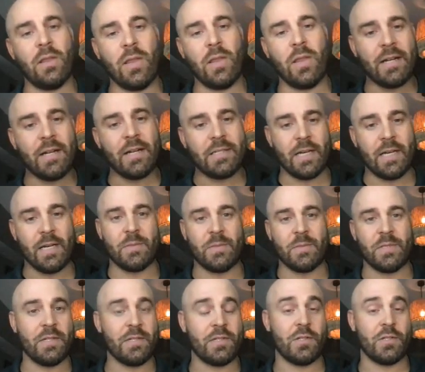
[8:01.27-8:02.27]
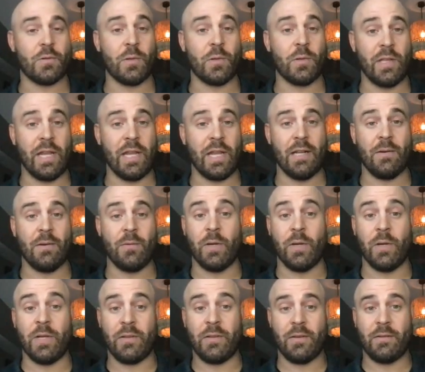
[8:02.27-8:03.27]
a lot of times this is related
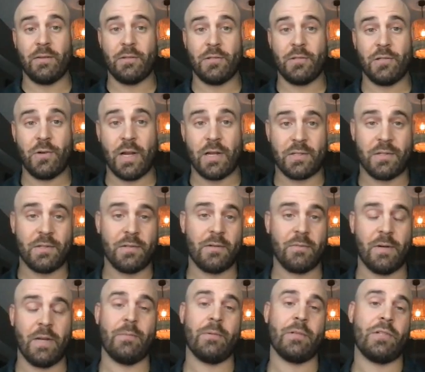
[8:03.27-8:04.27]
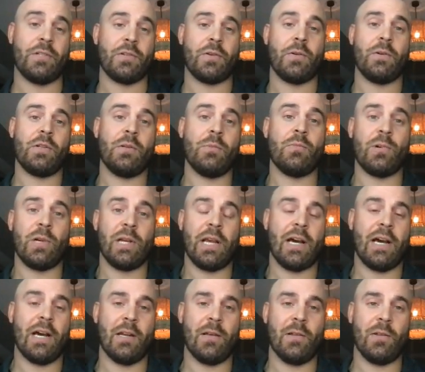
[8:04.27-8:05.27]
with stress, right? Which is going to
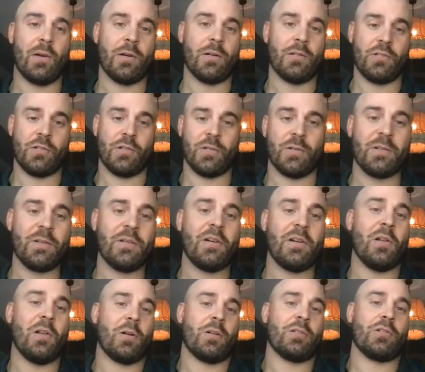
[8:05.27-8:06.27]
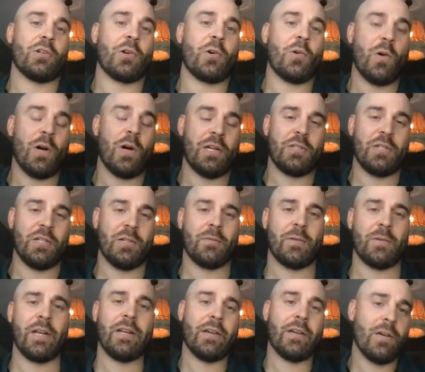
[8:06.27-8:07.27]
bring on a larger question,
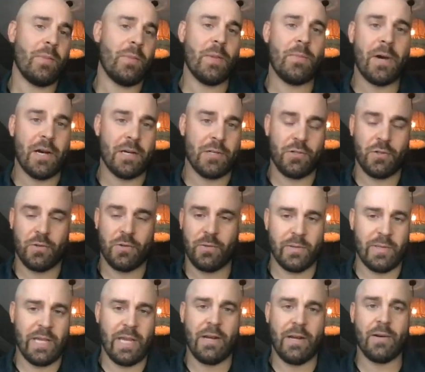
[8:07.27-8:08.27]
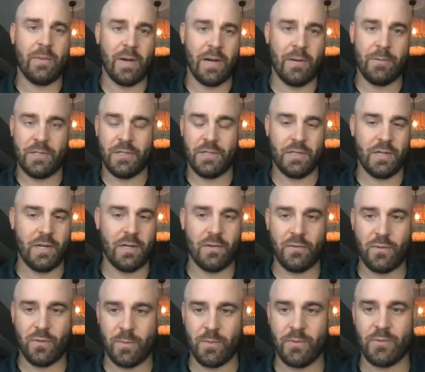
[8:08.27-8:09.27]
right? It could be posture related, right? Which is
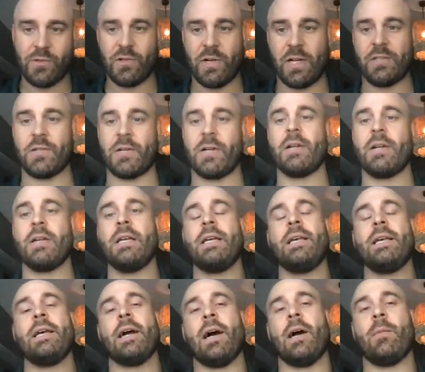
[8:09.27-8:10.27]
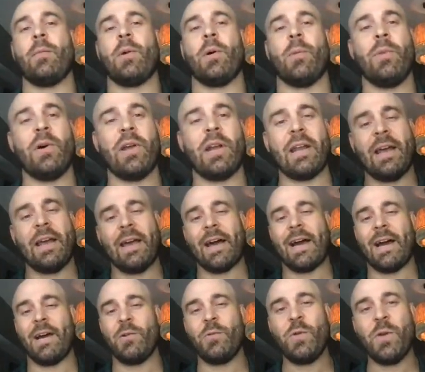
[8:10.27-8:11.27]
another form of stressor. But
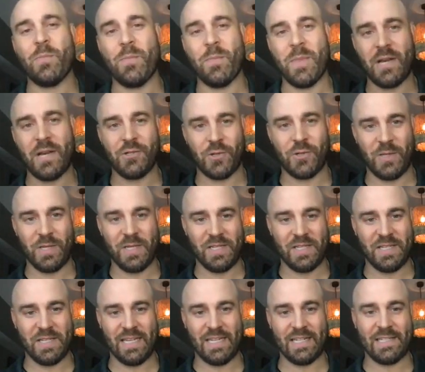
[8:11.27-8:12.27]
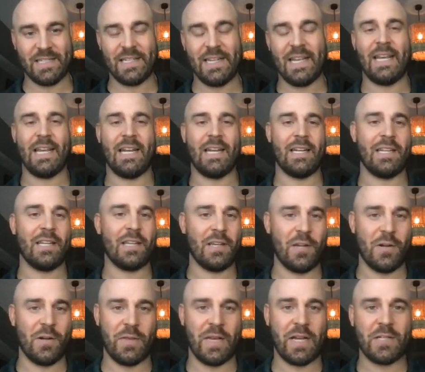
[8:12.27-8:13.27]
how do we measure these things? And,
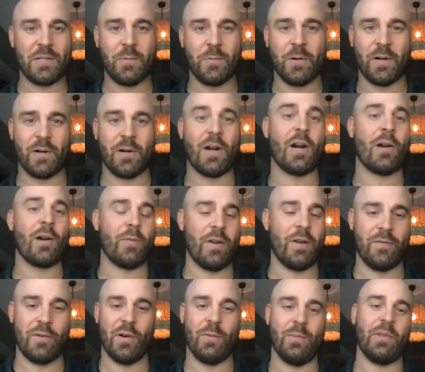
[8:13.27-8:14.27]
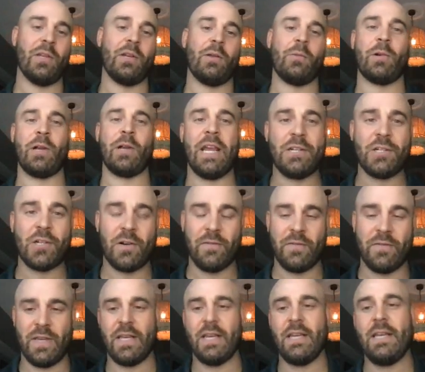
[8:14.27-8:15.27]
that's where heart rate variability, where
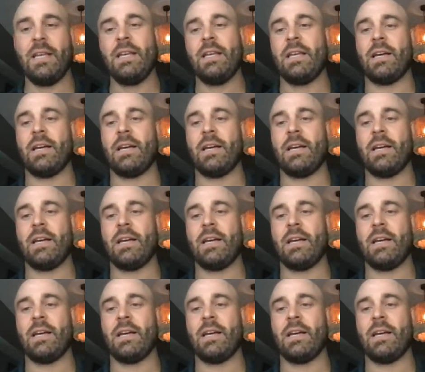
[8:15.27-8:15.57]
HRV